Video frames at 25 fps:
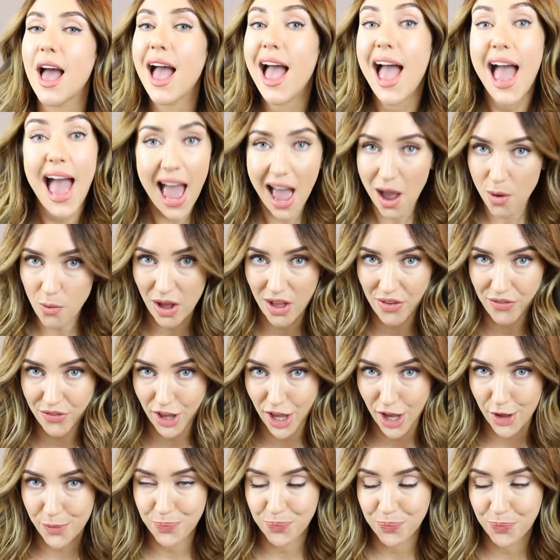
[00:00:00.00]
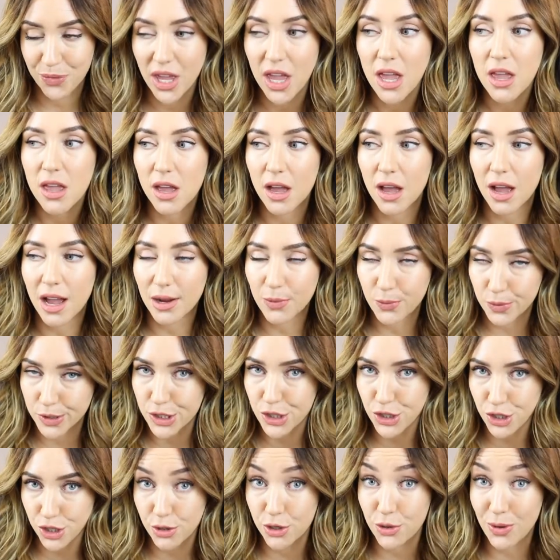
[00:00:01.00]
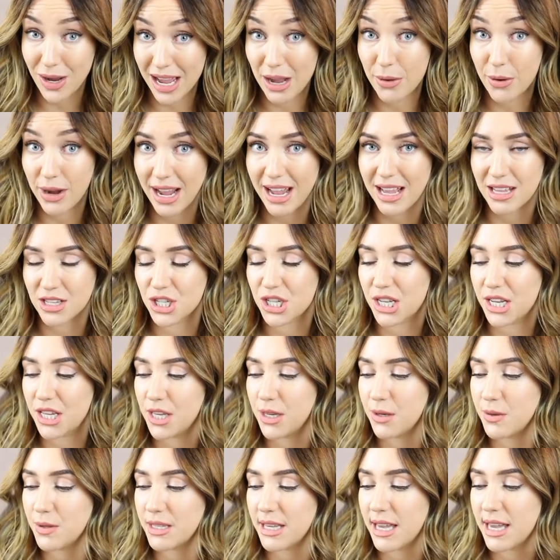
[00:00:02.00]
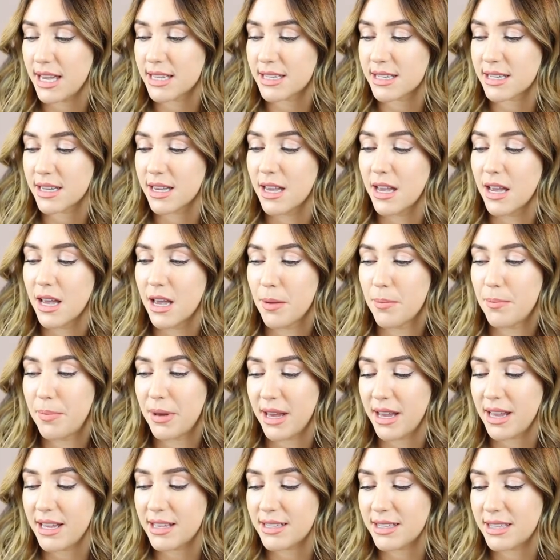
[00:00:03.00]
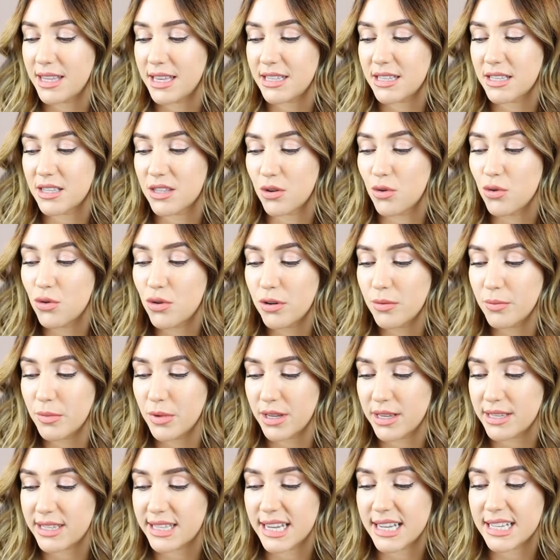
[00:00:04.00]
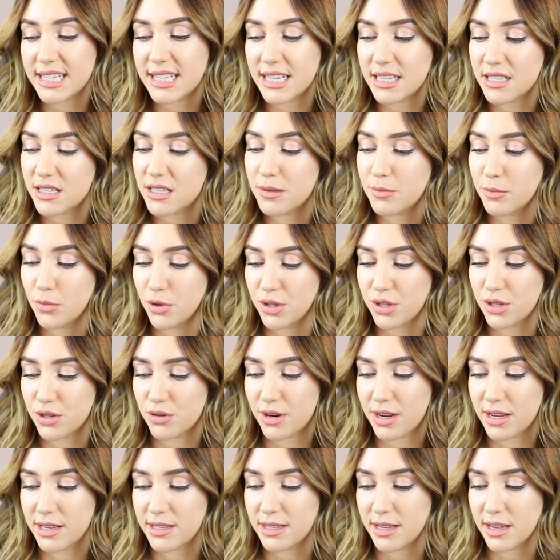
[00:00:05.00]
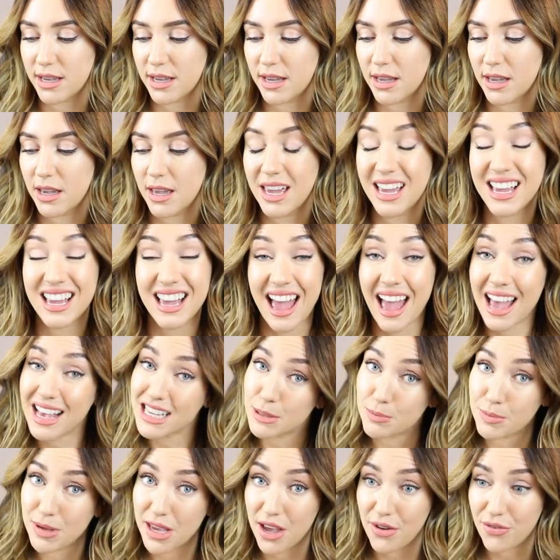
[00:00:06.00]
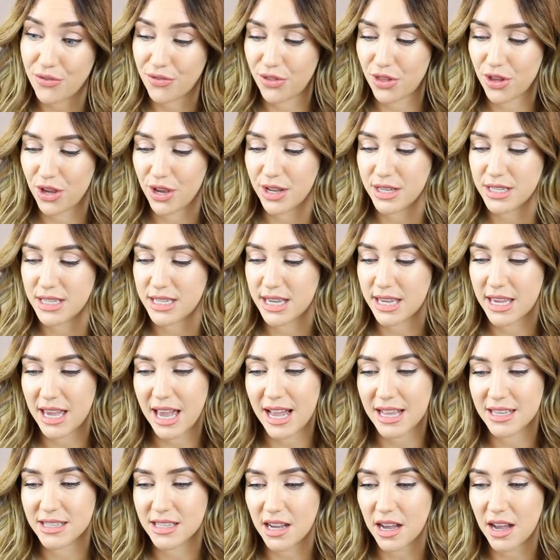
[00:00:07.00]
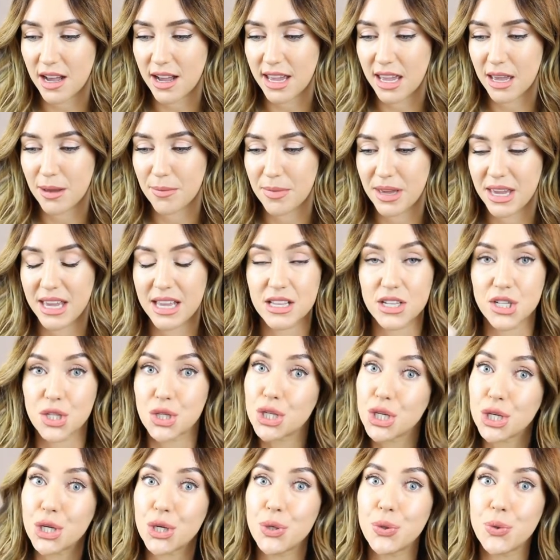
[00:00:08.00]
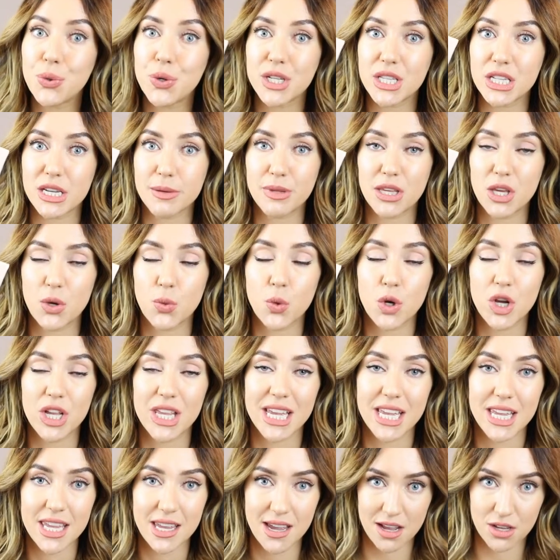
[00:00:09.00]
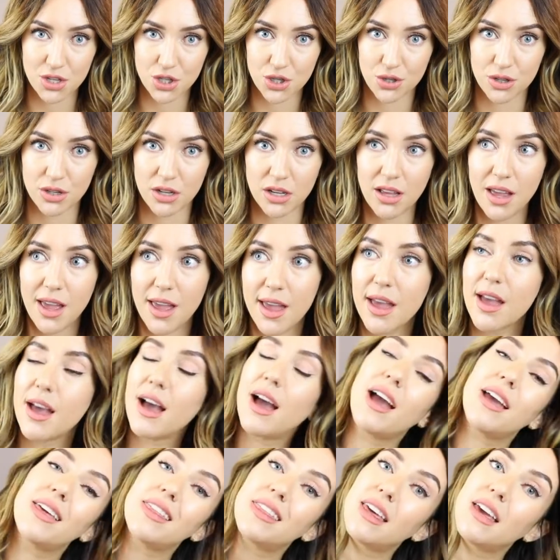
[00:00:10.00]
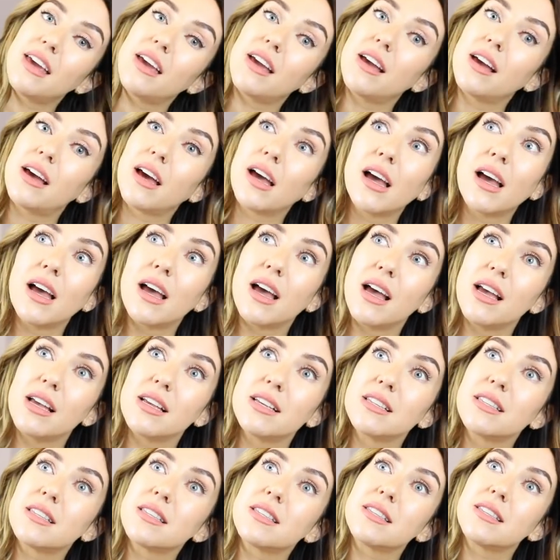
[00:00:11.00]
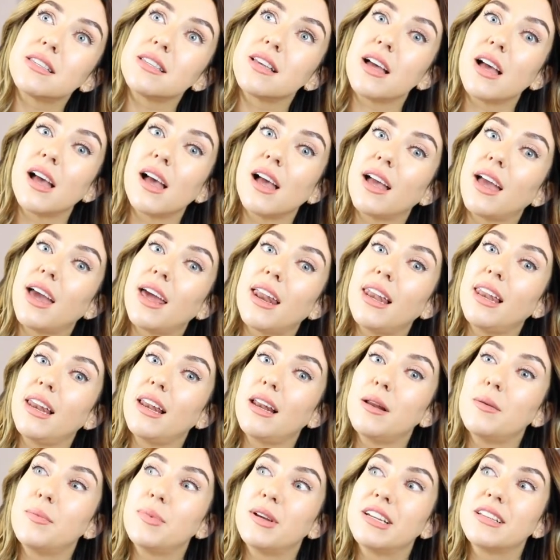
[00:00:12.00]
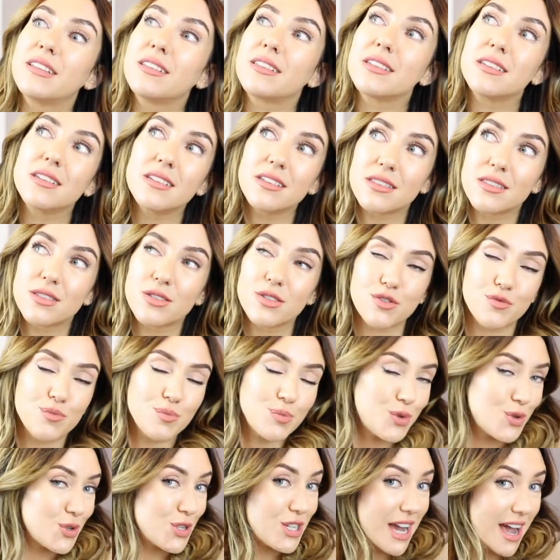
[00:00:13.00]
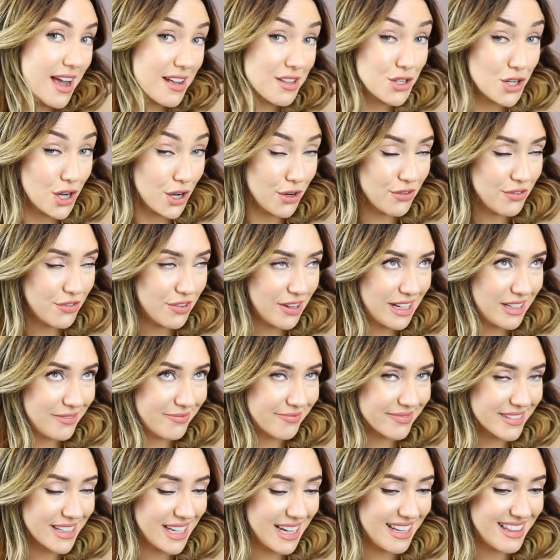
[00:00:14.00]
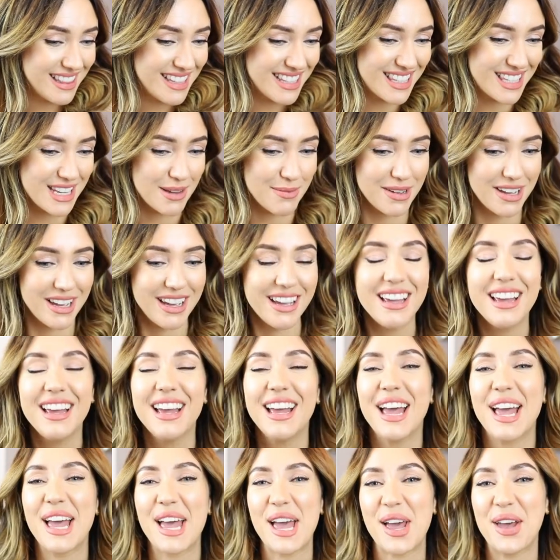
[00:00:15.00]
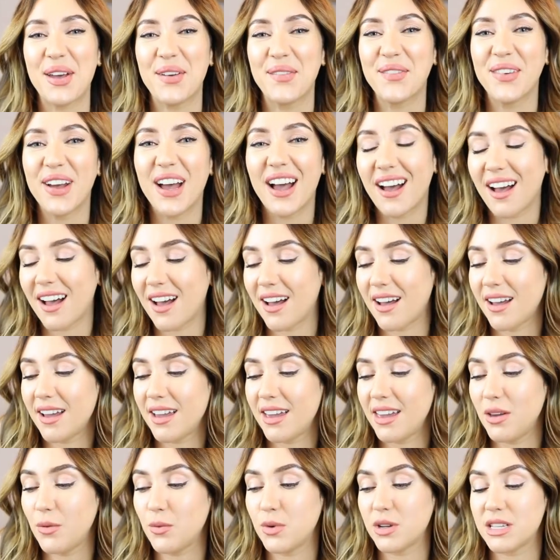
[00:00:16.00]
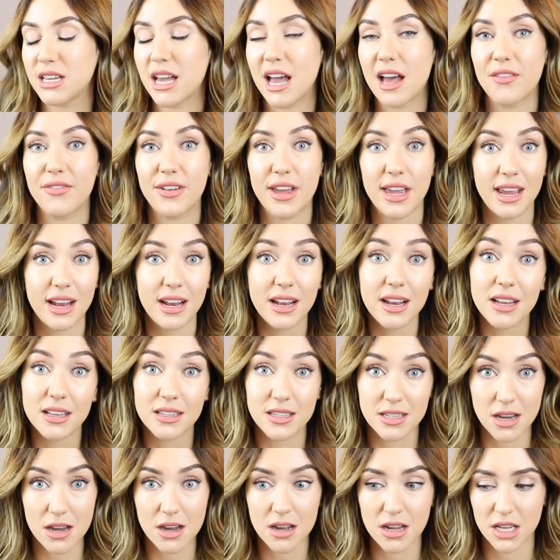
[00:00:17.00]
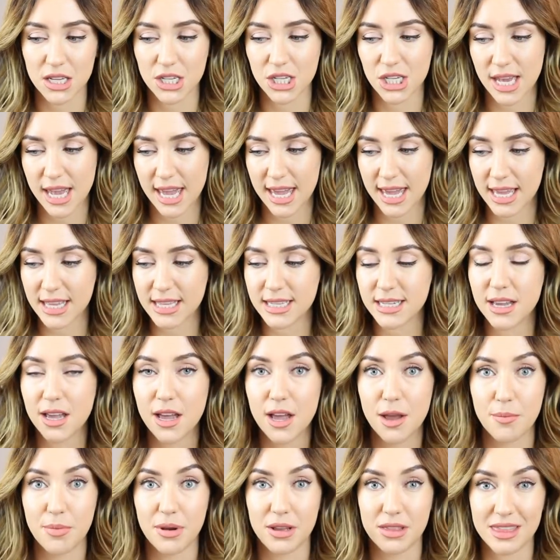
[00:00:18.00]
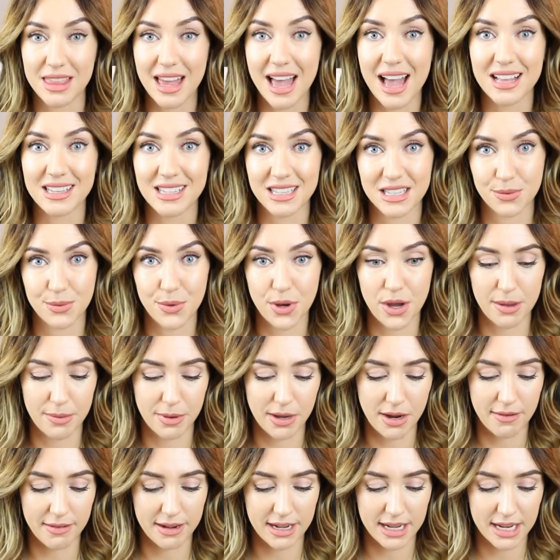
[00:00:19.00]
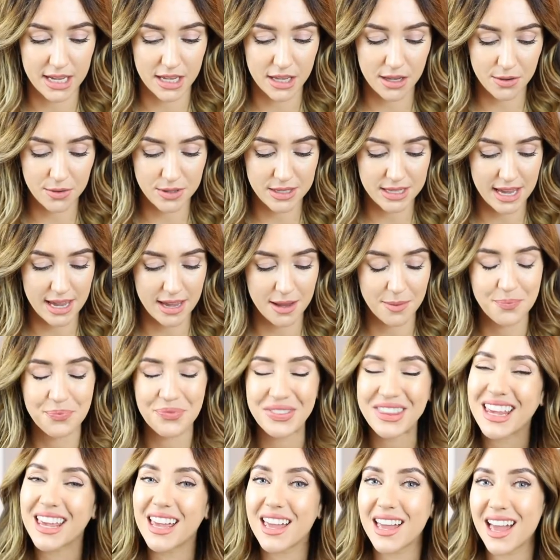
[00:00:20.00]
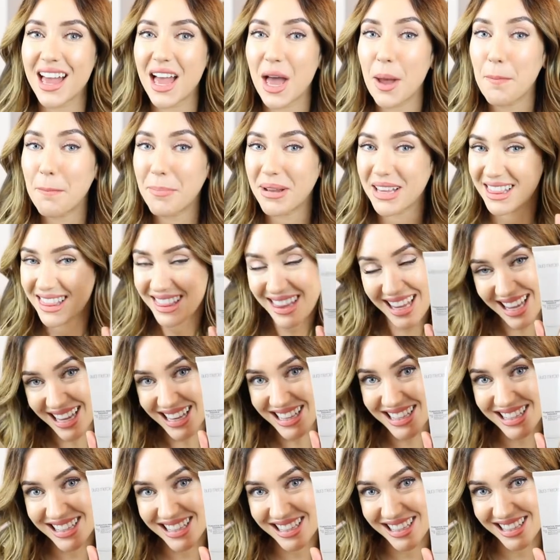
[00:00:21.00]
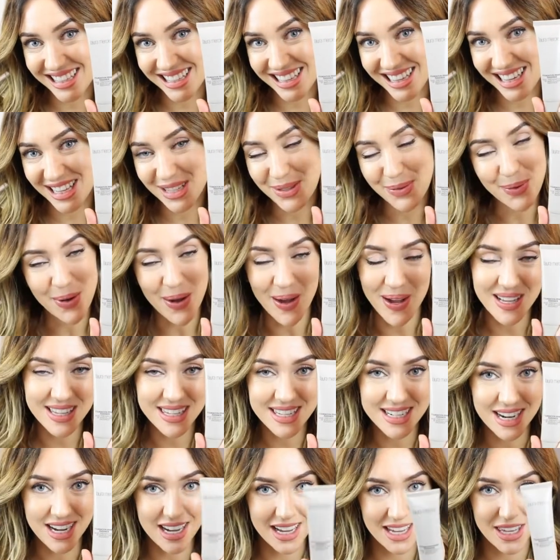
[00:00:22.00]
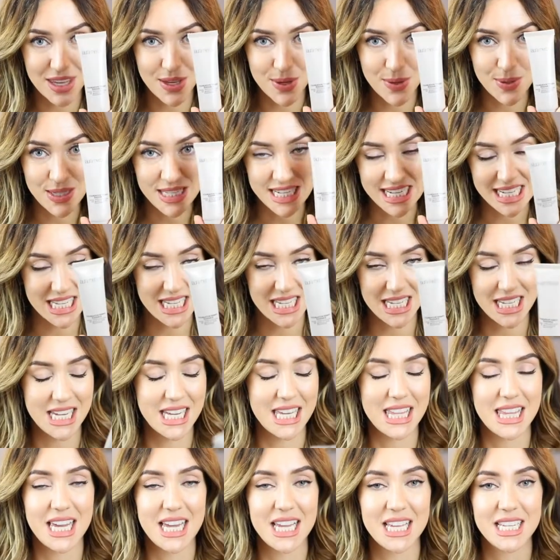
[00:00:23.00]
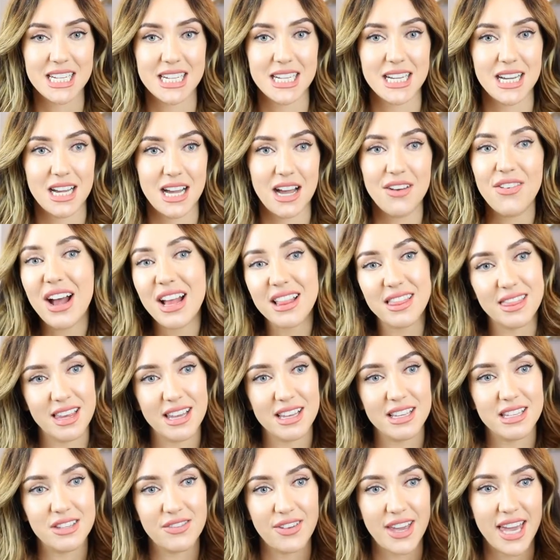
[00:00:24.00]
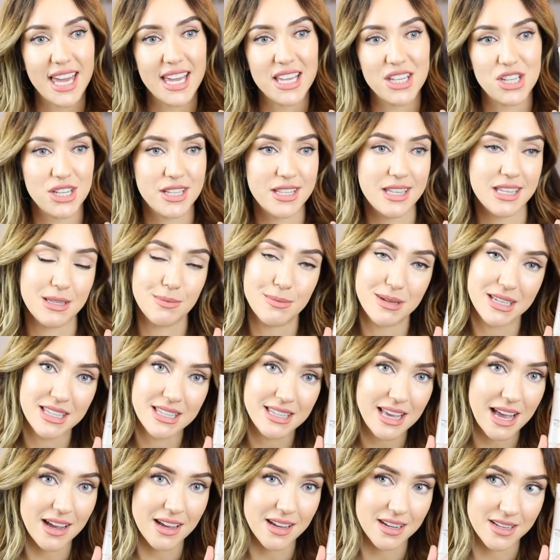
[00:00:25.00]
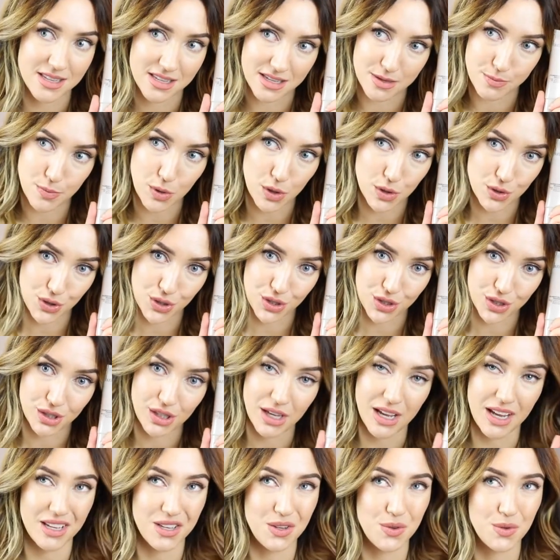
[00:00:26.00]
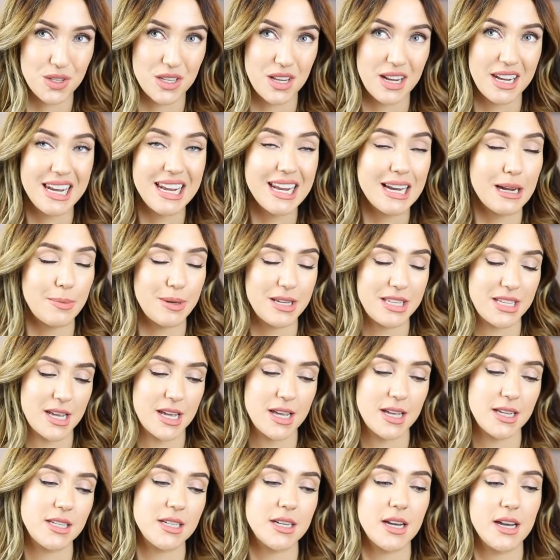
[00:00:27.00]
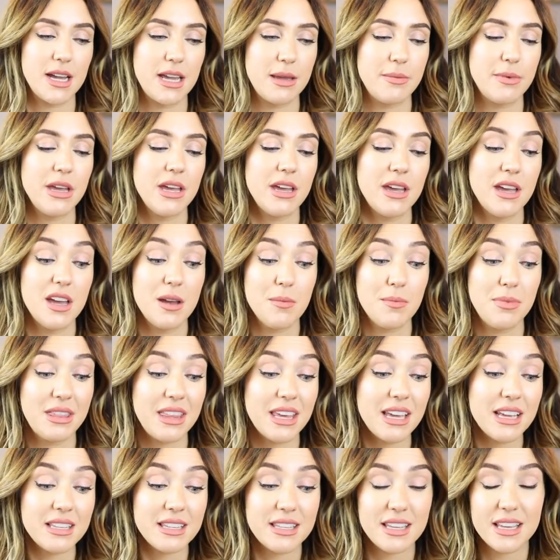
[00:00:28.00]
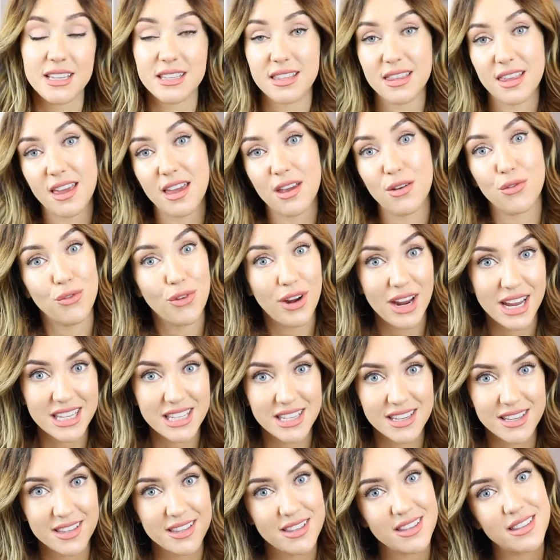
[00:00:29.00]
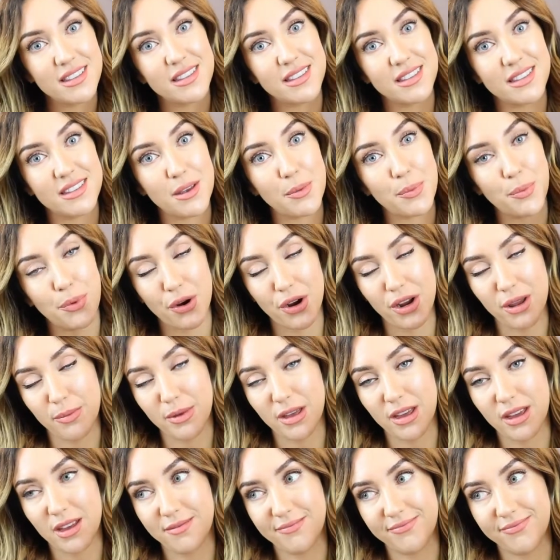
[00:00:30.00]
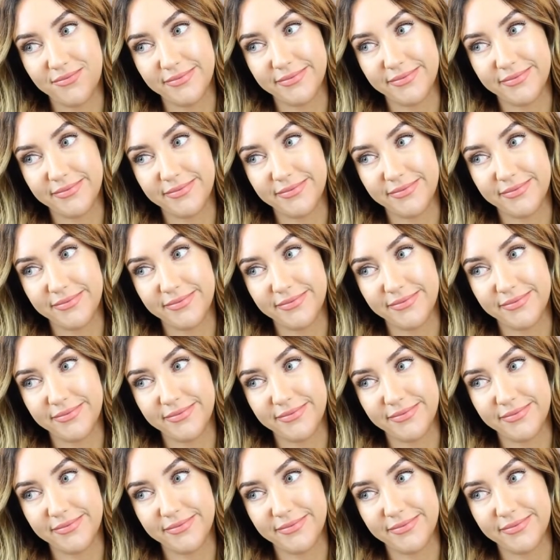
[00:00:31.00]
However, I will show you how I actually use it, but this is the Laura Mercier Tinted Moisturiser S P F thirty, and I am in two W one Natural. I think as I get a little bit sort of more tanned, hopefully, in the summer, um, I would have a darker shade, but that is what I'm currently using. But this is what I use underneath it. I've had this for ages. This is my second bottle. I use a little bit at a time, but this is the Radiance Primer.